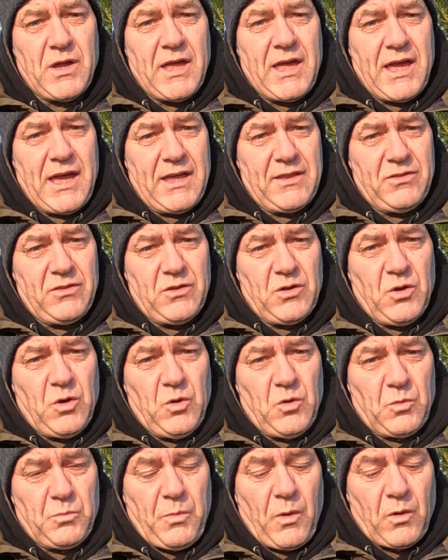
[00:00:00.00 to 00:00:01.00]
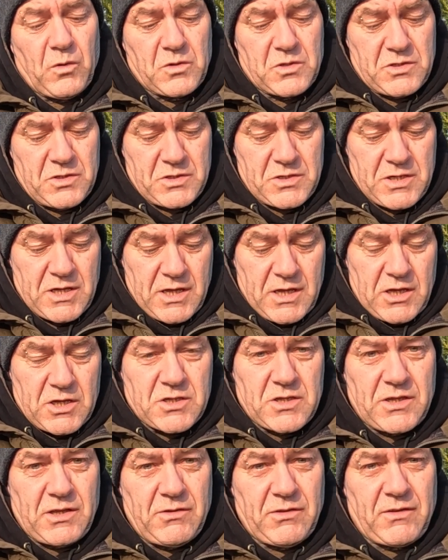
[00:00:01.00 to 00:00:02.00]
and the hook boxes,
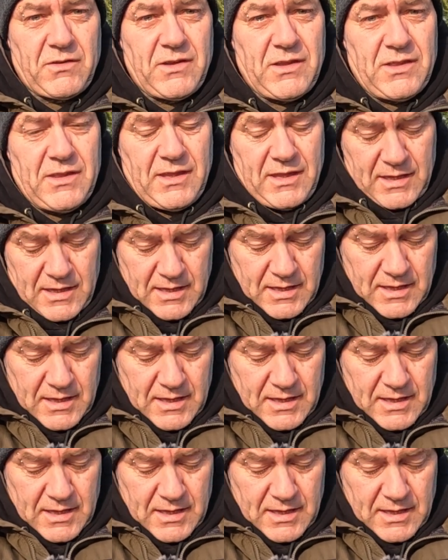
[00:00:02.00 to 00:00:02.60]
so that will go in there.